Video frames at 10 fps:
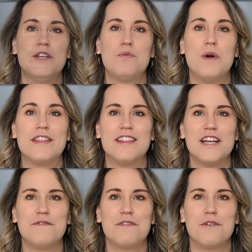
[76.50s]
week when the
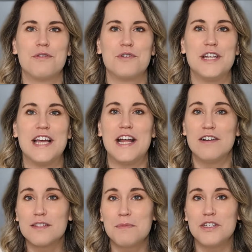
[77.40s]
Light Phone 3
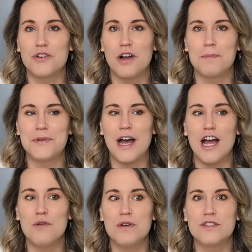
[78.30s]
announcement dropped,
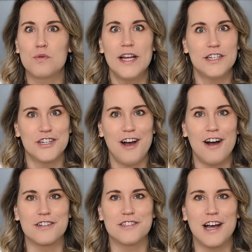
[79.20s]
I was quite
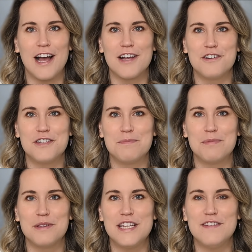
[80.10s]
shocked. I couldn't
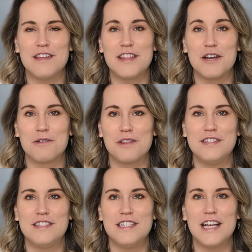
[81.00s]
believe that they're
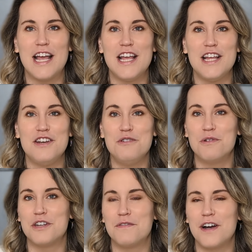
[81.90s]
releasing a
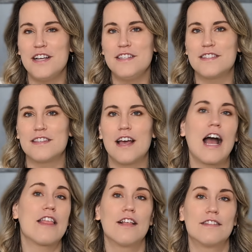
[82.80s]
newer device.
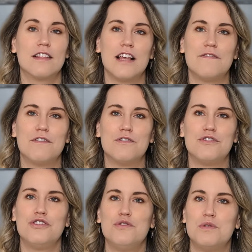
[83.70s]
I thought the Light Phone
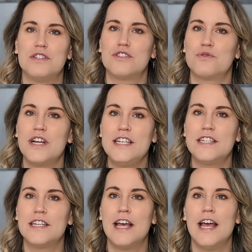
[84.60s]
2 was
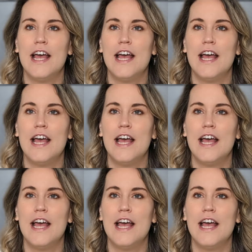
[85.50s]
great.